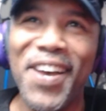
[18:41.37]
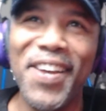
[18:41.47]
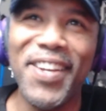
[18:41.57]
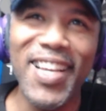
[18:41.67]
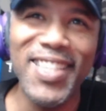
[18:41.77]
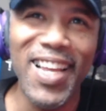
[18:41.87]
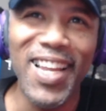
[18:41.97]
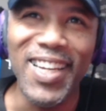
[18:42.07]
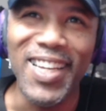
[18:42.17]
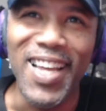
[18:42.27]
That sounds
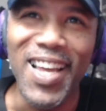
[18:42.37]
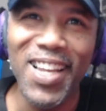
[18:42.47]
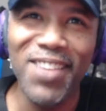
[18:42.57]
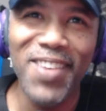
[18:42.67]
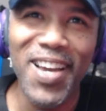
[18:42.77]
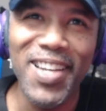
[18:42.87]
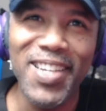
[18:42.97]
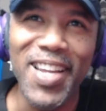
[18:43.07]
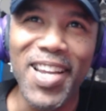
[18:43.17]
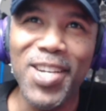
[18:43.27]
like a
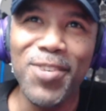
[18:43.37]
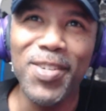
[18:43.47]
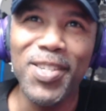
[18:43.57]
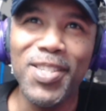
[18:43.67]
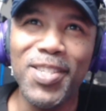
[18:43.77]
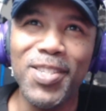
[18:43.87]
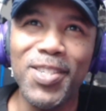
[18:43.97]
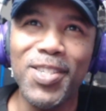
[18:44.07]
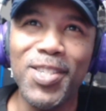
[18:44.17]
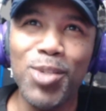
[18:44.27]
hellified, dangerous,
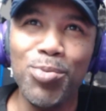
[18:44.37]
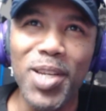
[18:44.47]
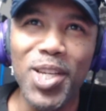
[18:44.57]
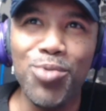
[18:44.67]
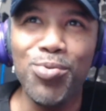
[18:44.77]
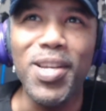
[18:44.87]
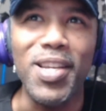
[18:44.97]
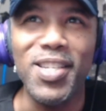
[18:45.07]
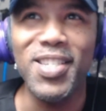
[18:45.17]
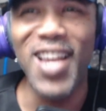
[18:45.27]
sweet
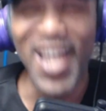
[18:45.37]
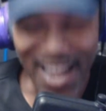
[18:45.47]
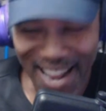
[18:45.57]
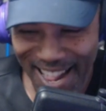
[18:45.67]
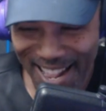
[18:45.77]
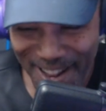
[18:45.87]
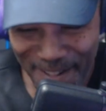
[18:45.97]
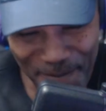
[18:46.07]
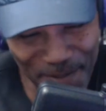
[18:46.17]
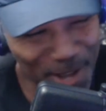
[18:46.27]
treat.
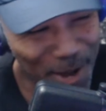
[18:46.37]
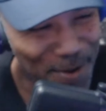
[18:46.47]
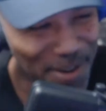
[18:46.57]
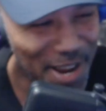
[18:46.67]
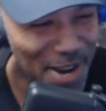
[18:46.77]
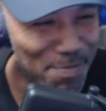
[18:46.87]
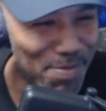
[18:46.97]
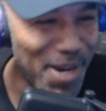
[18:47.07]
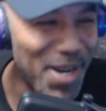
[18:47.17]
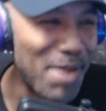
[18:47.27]
Cocaine
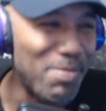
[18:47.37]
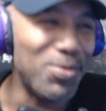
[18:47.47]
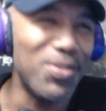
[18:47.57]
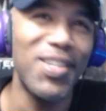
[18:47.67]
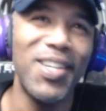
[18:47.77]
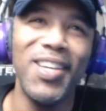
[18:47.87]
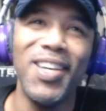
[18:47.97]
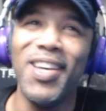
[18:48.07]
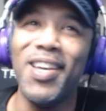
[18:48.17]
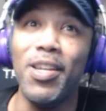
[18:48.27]
pineapples.
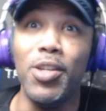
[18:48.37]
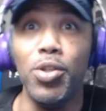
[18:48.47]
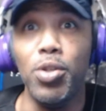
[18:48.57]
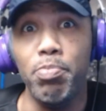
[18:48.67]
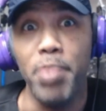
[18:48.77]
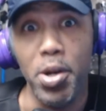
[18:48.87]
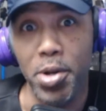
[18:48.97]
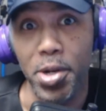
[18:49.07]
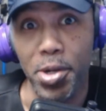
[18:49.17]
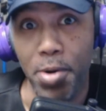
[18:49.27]
This is better
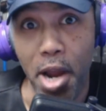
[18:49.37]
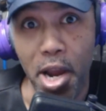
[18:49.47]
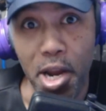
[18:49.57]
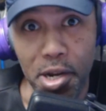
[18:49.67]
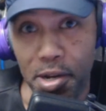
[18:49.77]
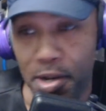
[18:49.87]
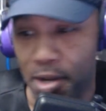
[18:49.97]
than grain.